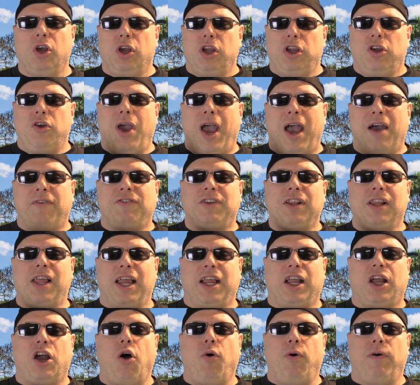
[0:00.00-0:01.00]
You have to
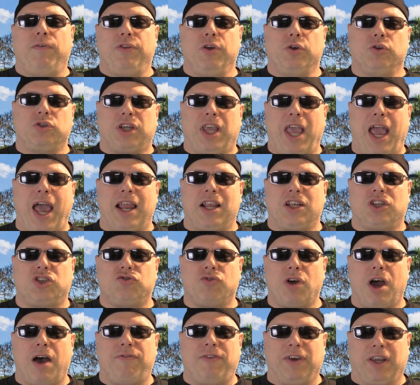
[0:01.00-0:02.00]
let go of those
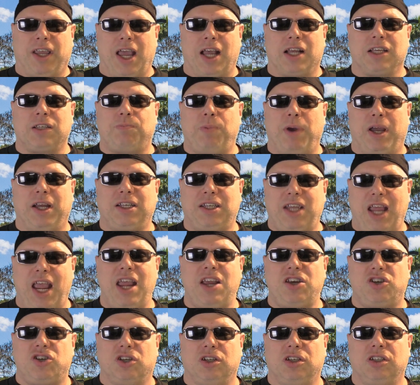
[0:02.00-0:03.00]
catastrophic
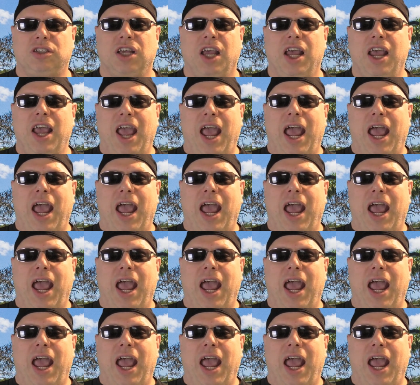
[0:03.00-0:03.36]
expectations